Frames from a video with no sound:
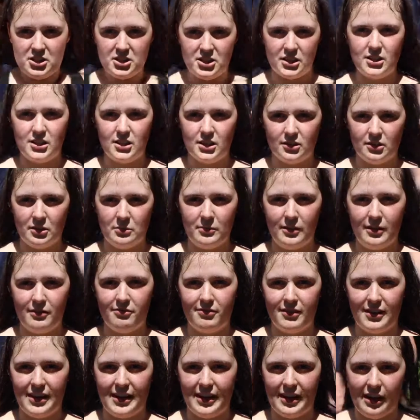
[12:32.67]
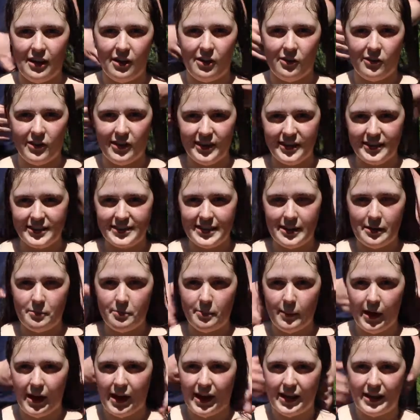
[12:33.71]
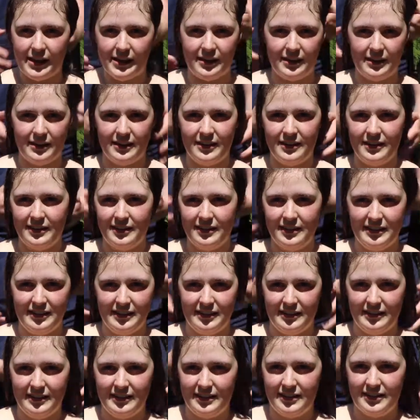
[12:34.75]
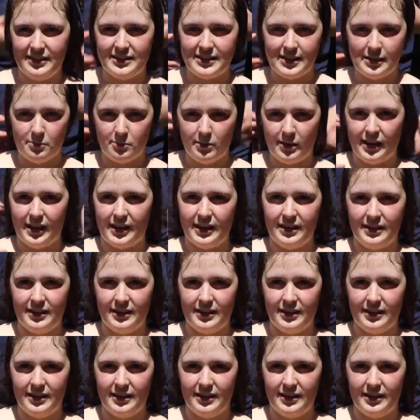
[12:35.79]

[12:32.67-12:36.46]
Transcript: cheating on my video. You're Say welcome. Bye. Say bye.